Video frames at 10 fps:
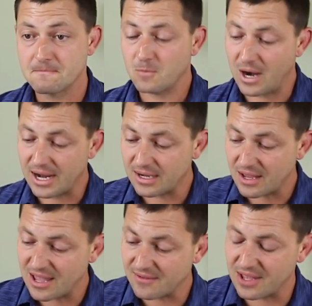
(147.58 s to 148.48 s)
Right?
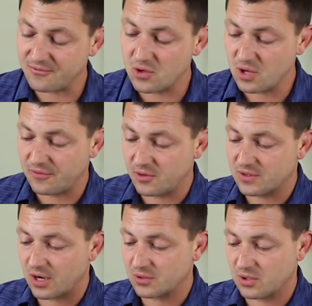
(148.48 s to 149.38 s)
If, if you, if
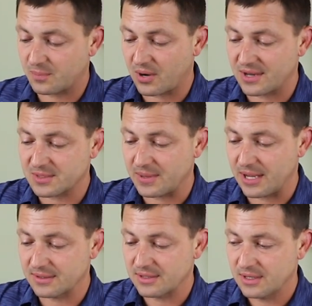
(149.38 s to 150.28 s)
you talk to a
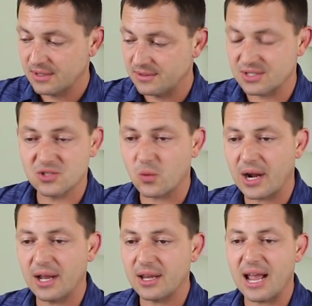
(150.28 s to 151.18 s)
prospect, this is
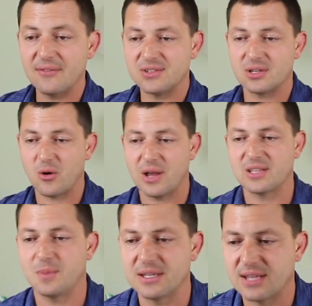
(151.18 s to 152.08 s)
why I have zero
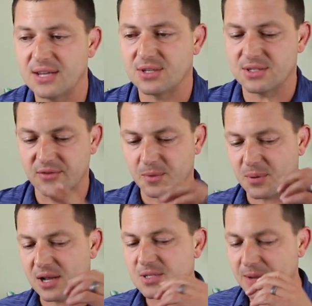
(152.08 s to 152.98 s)
expectations of a
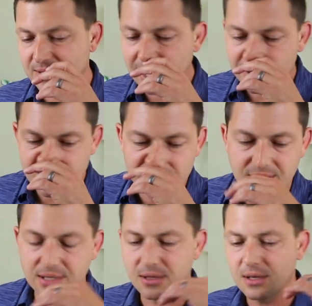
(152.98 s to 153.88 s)
prospect
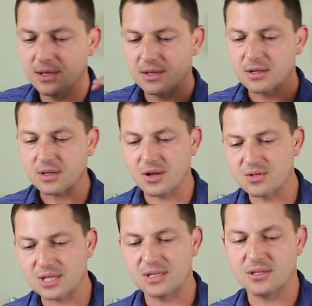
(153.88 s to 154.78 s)
actually
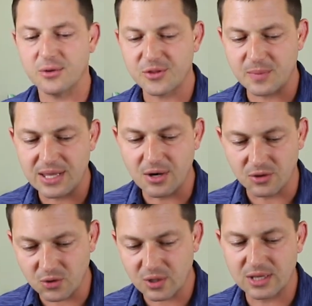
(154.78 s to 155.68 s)
closing a deal with me
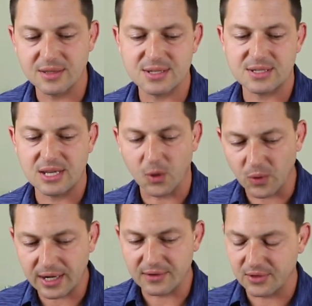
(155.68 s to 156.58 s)
or doing a listing or
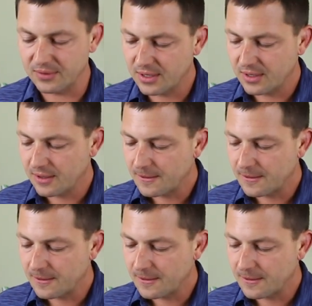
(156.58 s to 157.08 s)
whatever.